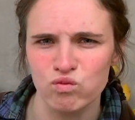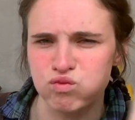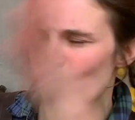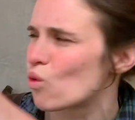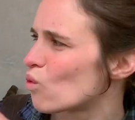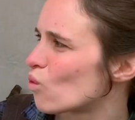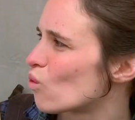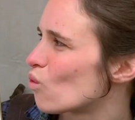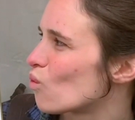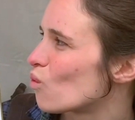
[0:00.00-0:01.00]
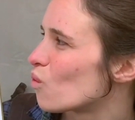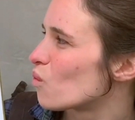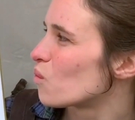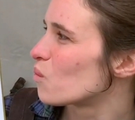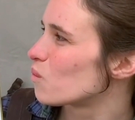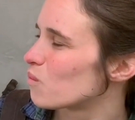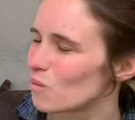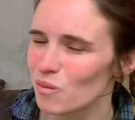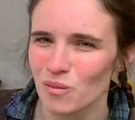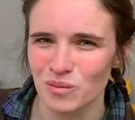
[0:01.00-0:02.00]

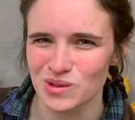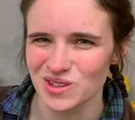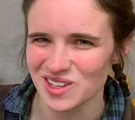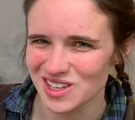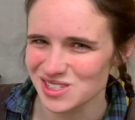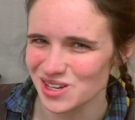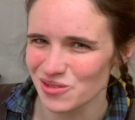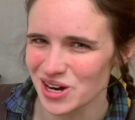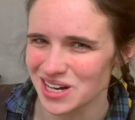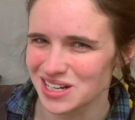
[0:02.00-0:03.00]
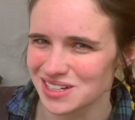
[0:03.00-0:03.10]
Do you think that's gonna work?